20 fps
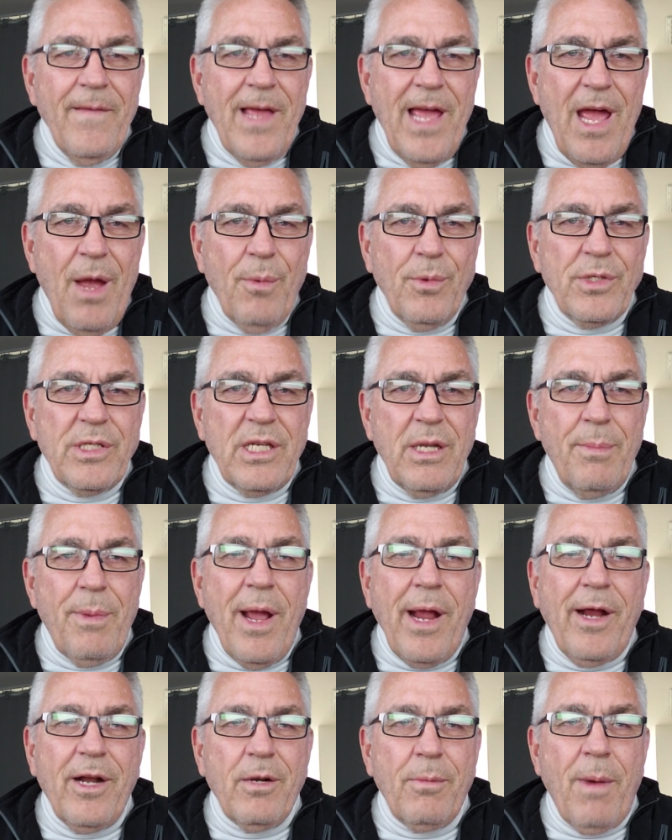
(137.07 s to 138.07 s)
And we'll see you
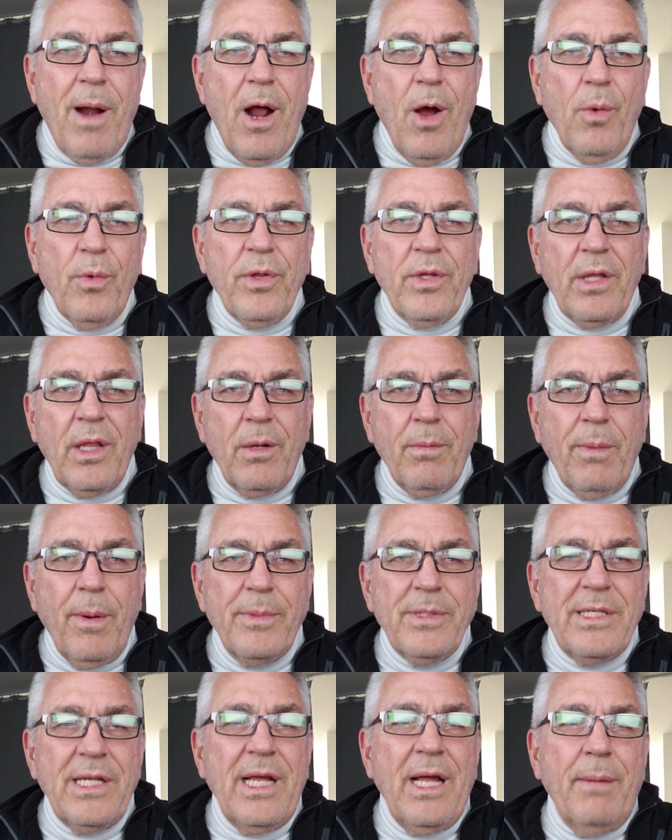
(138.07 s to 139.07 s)
back here tomorrow with another
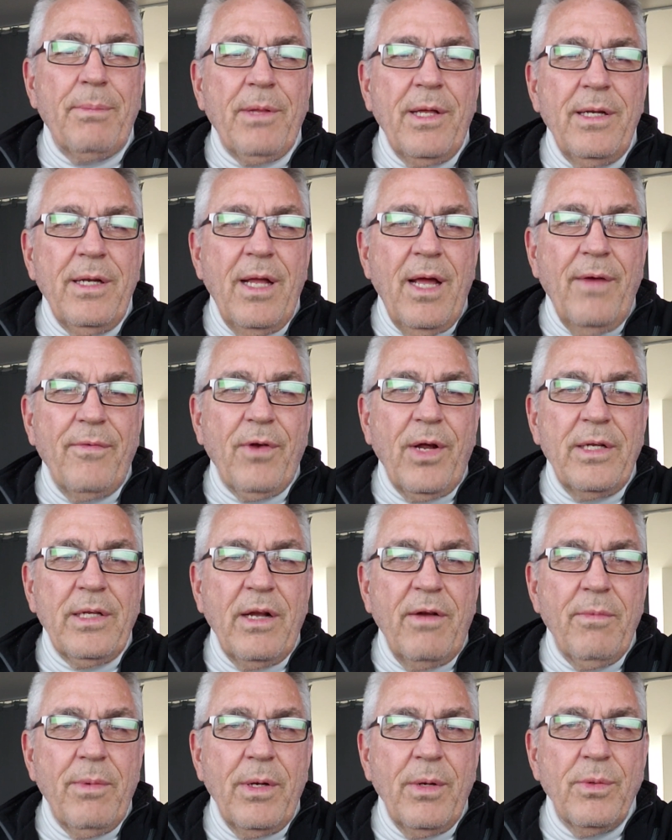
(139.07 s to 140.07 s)
Bubba's Day Update. Have a great
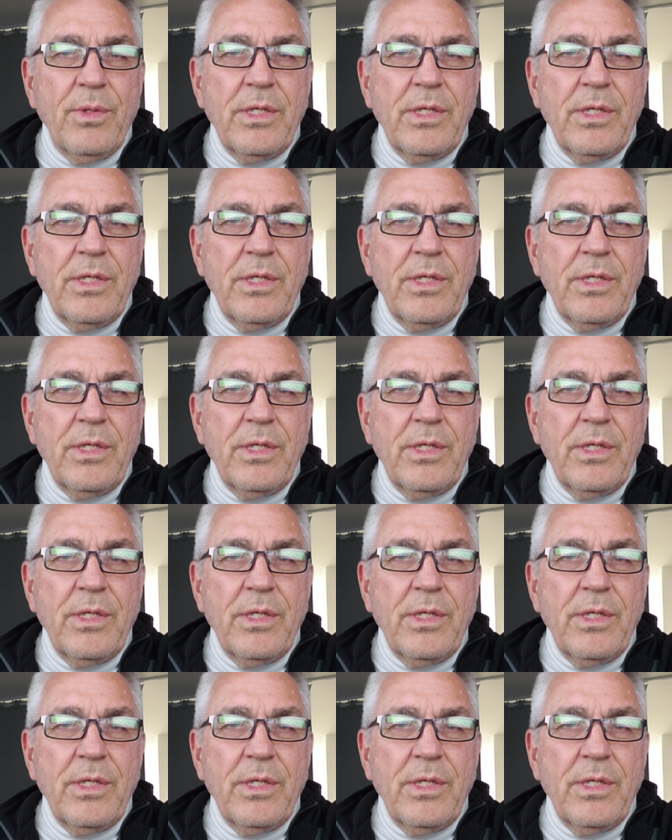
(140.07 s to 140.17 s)
day, everybody.